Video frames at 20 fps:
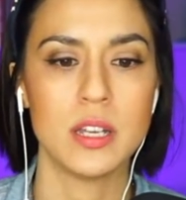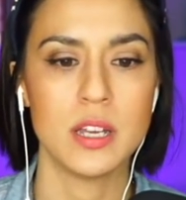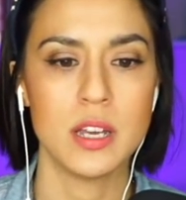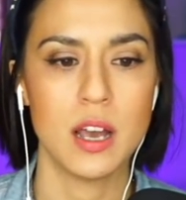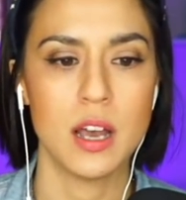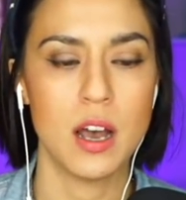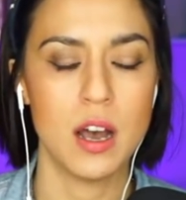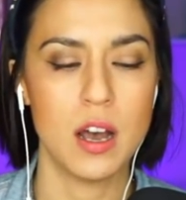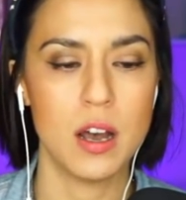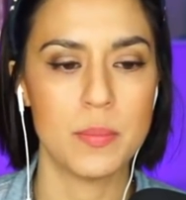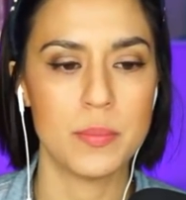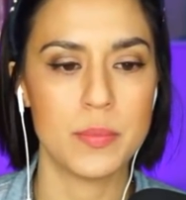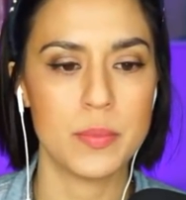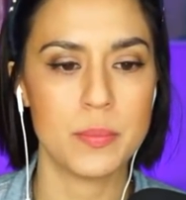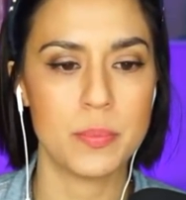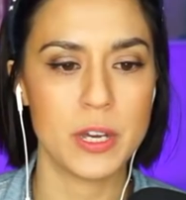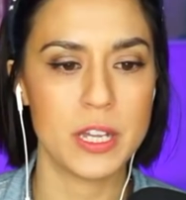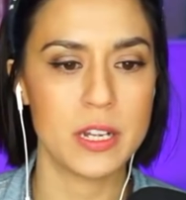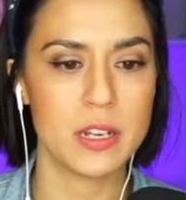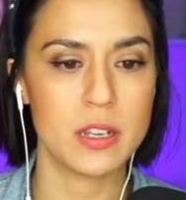
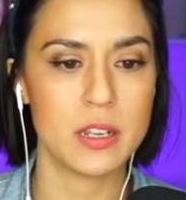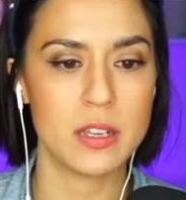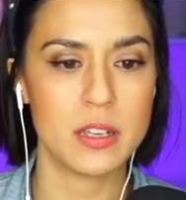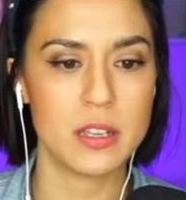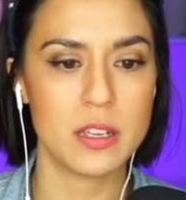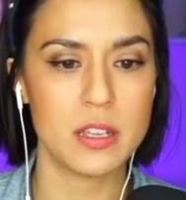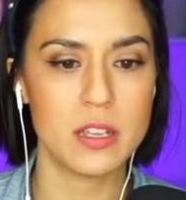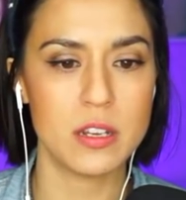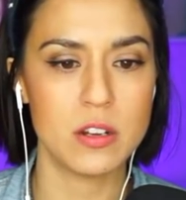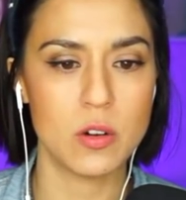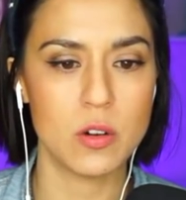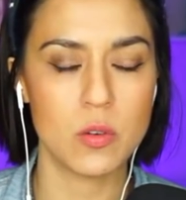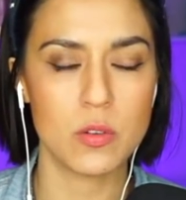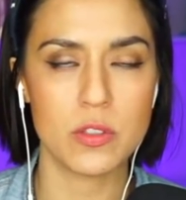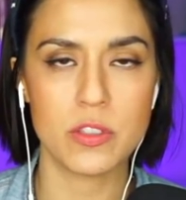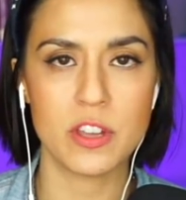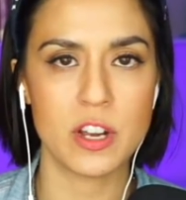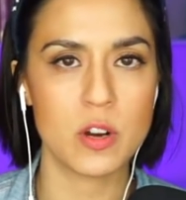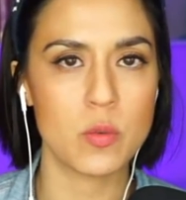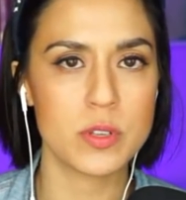But, you know,
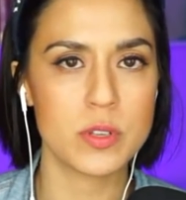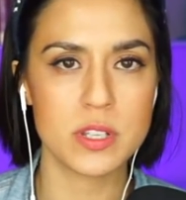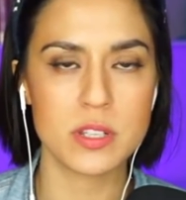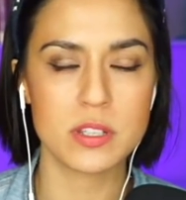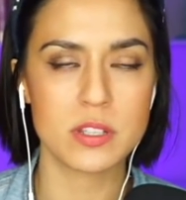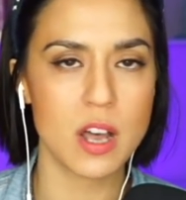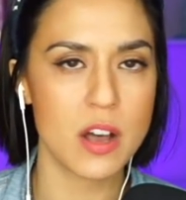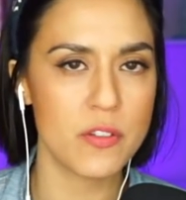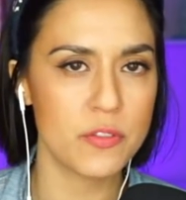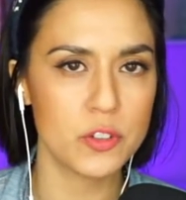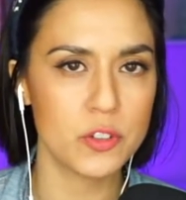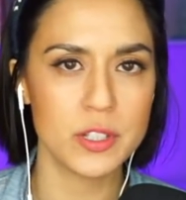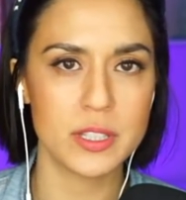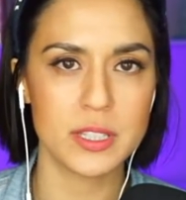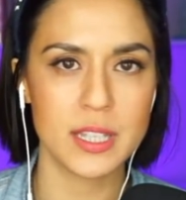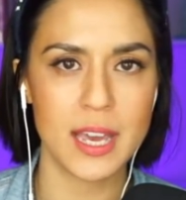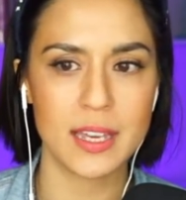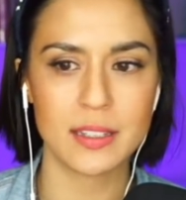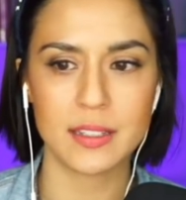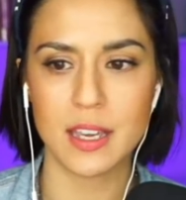there was a scuffle in
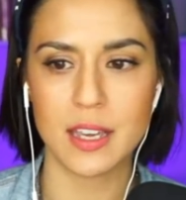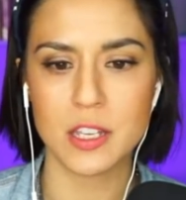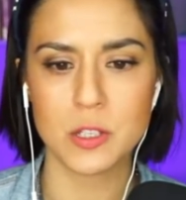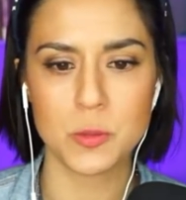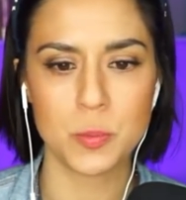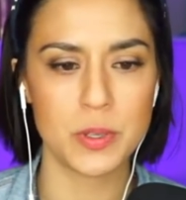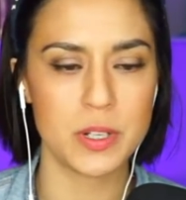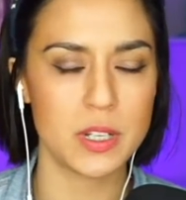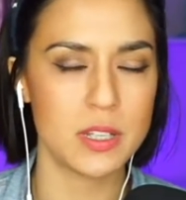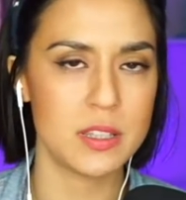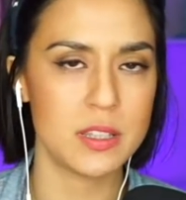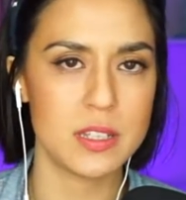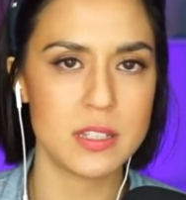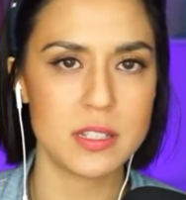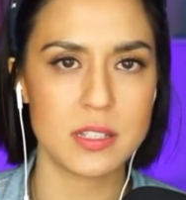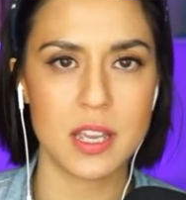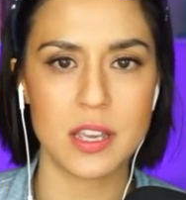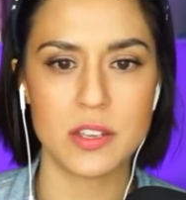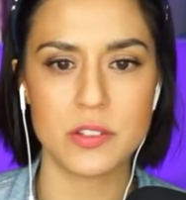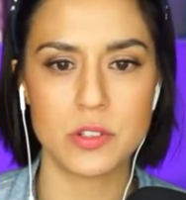that case. But in this
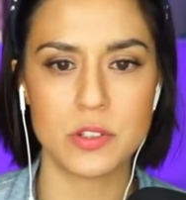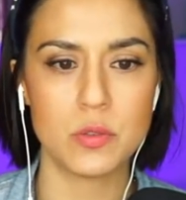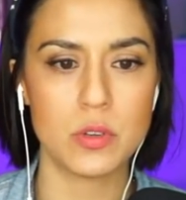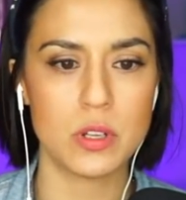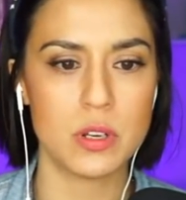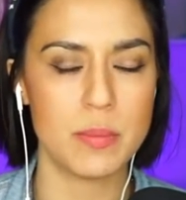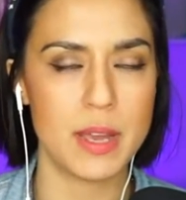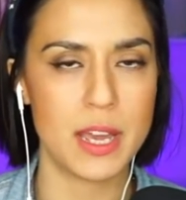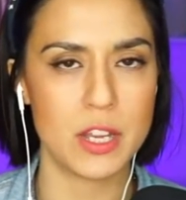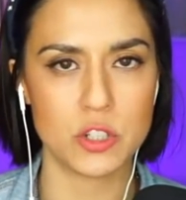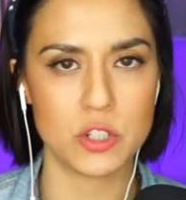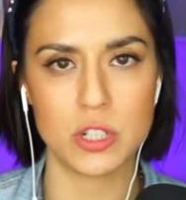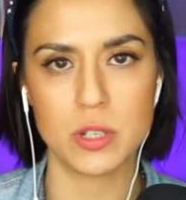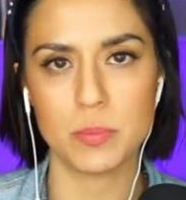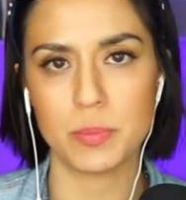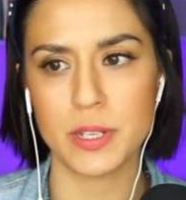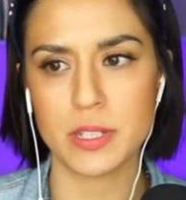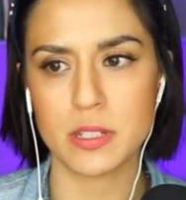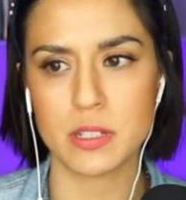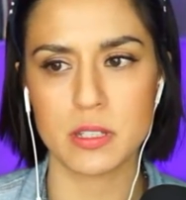case, you could imagine in
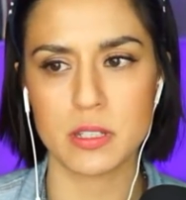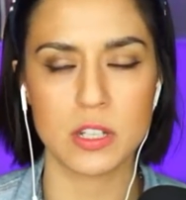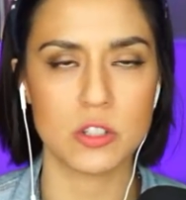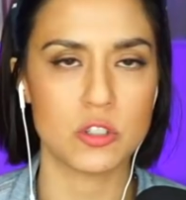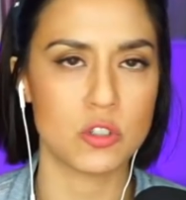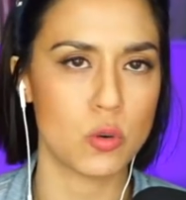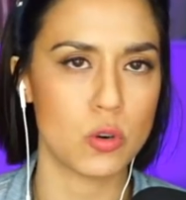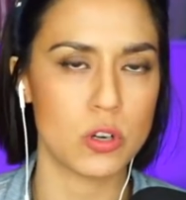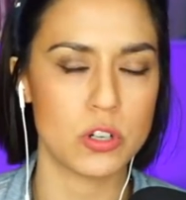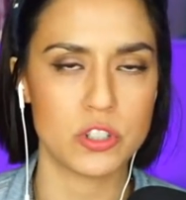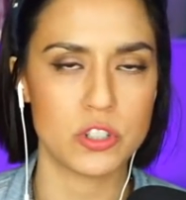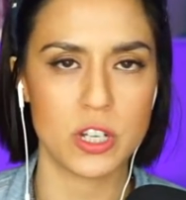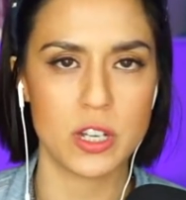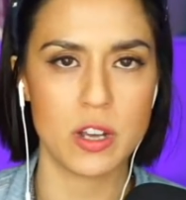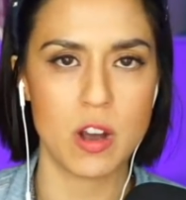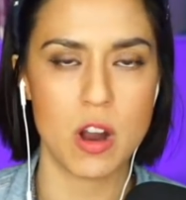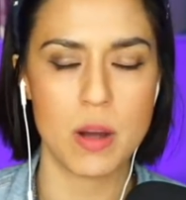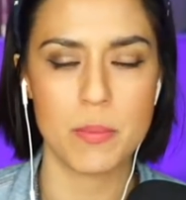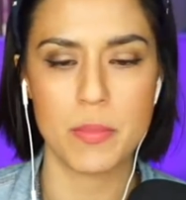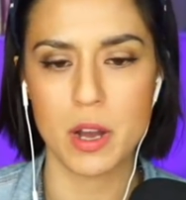places like Georgia,
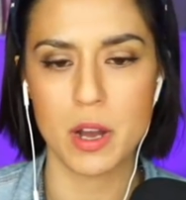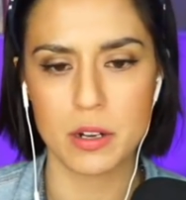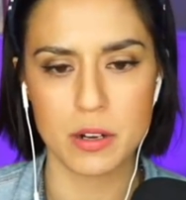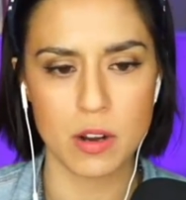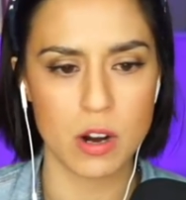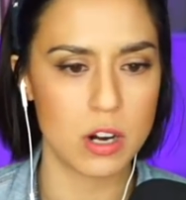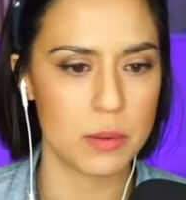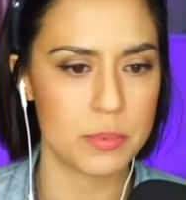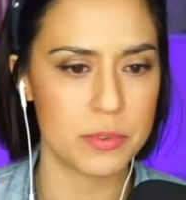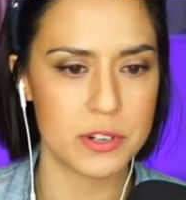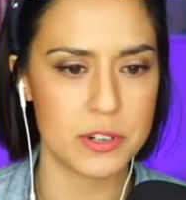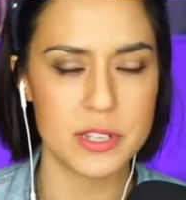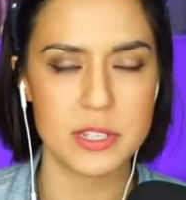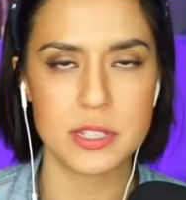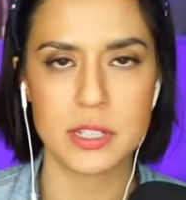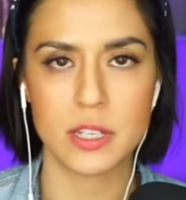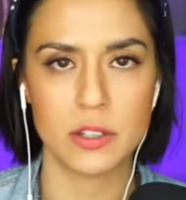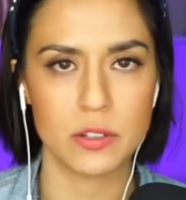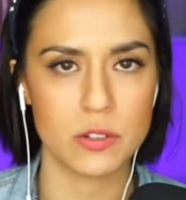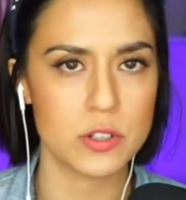Ahmaud Arbery's
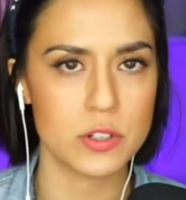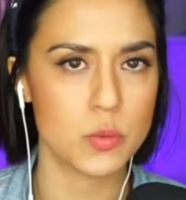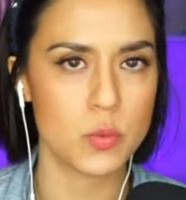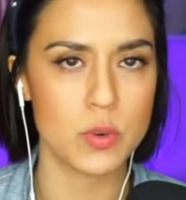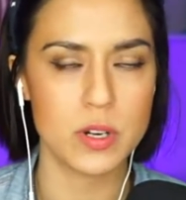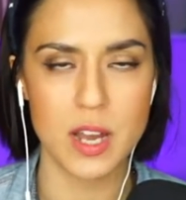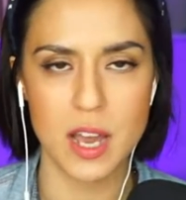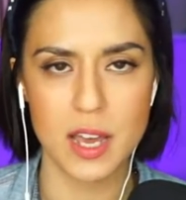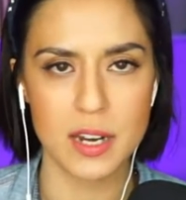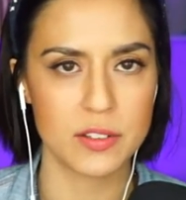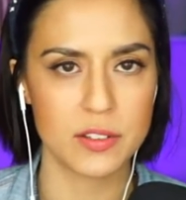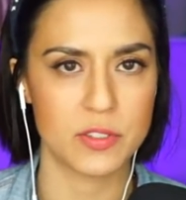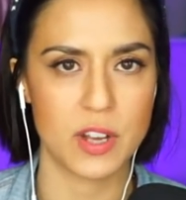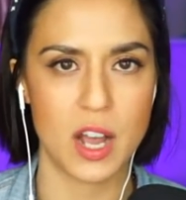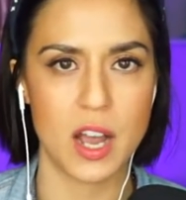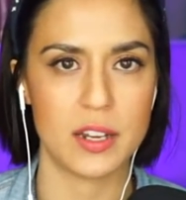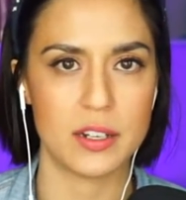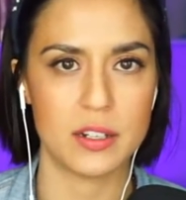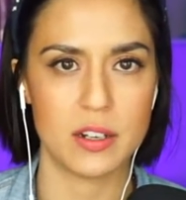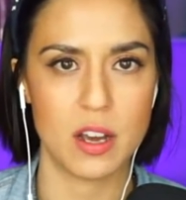killers would not have
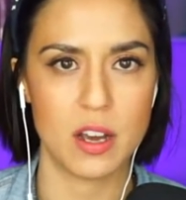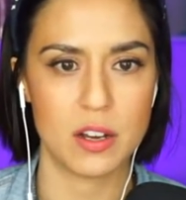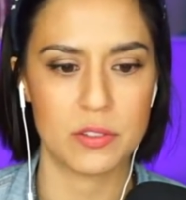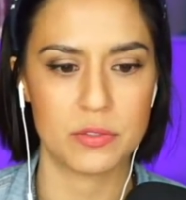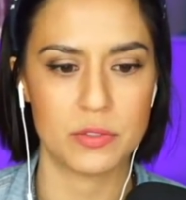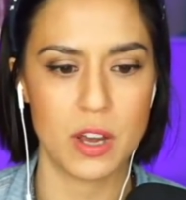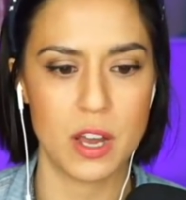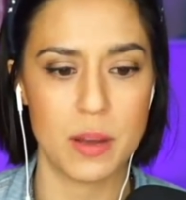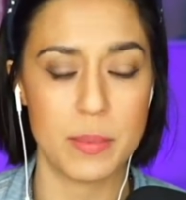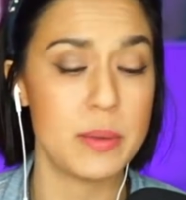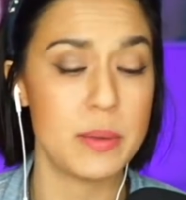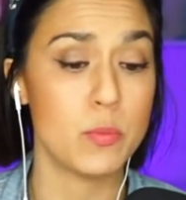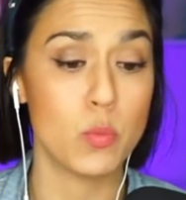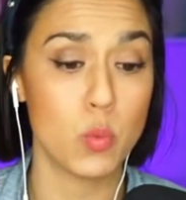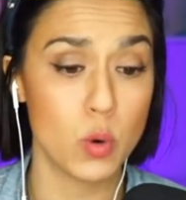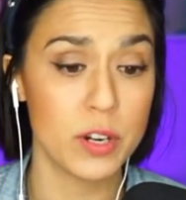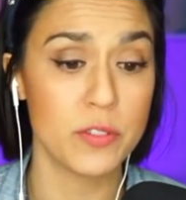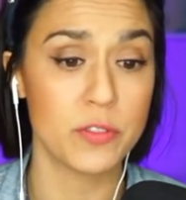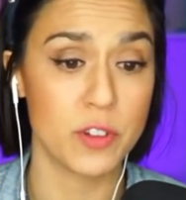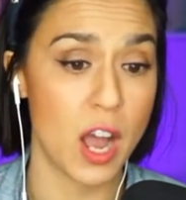gotten off. I mean,
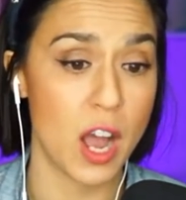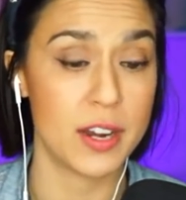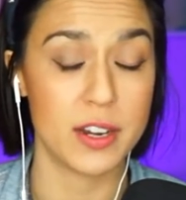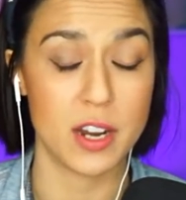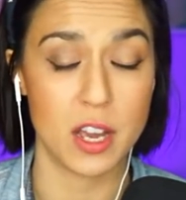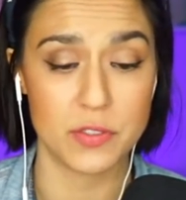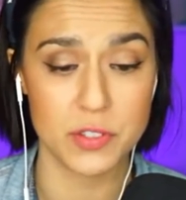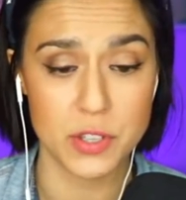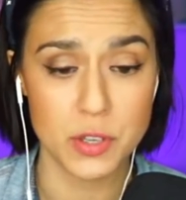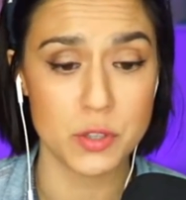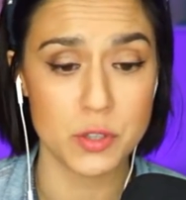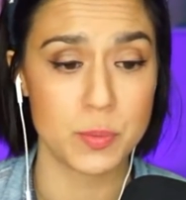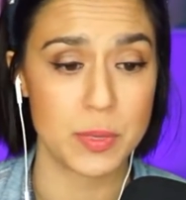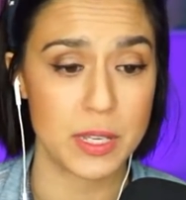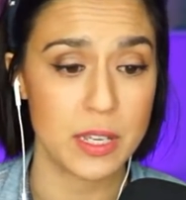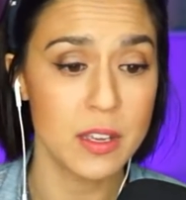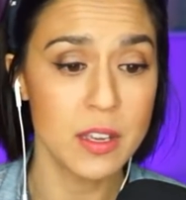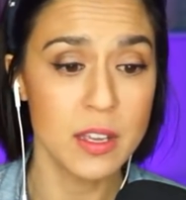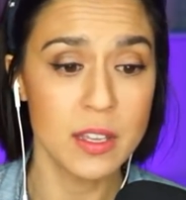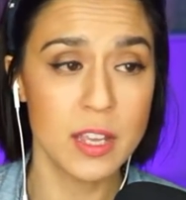would have gotten off, excuse me.
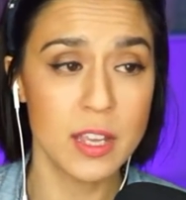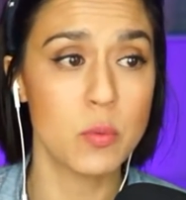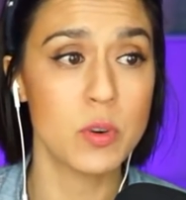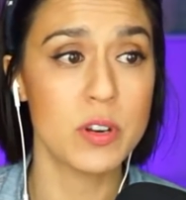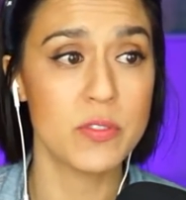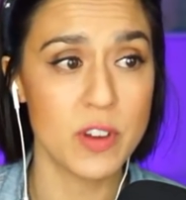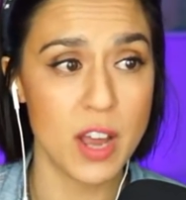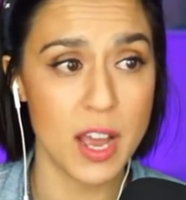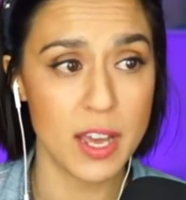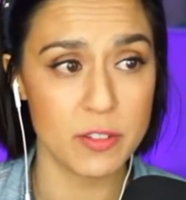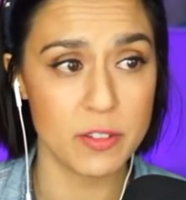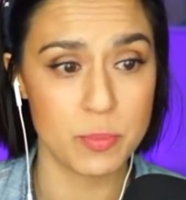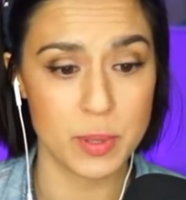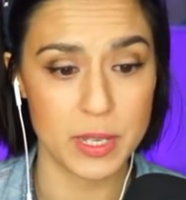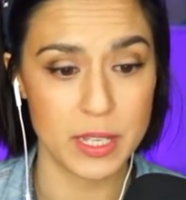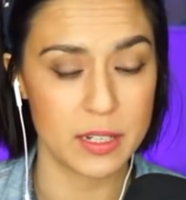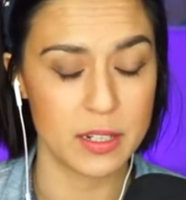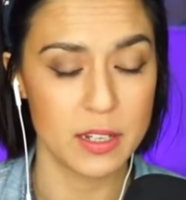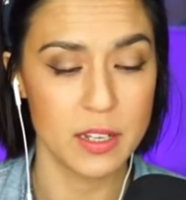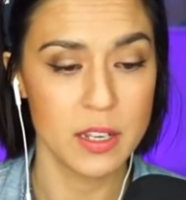They would have not have
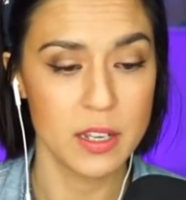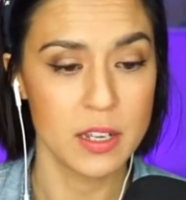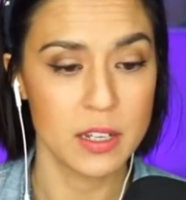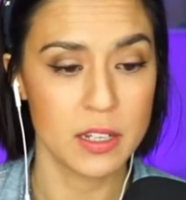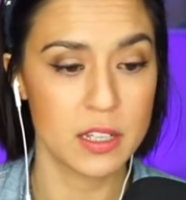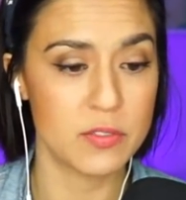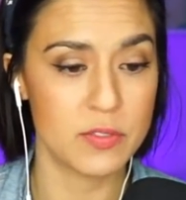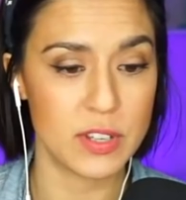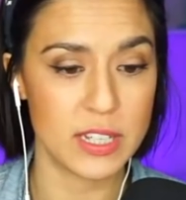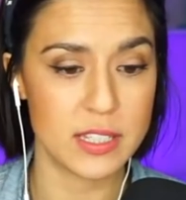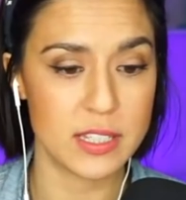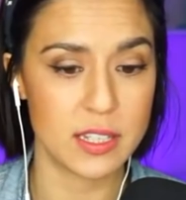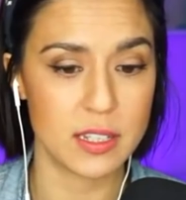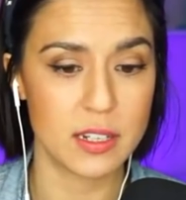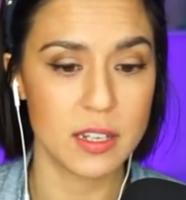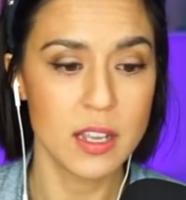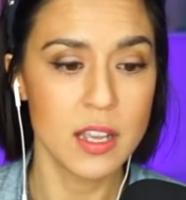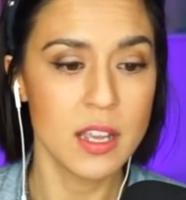been convicted.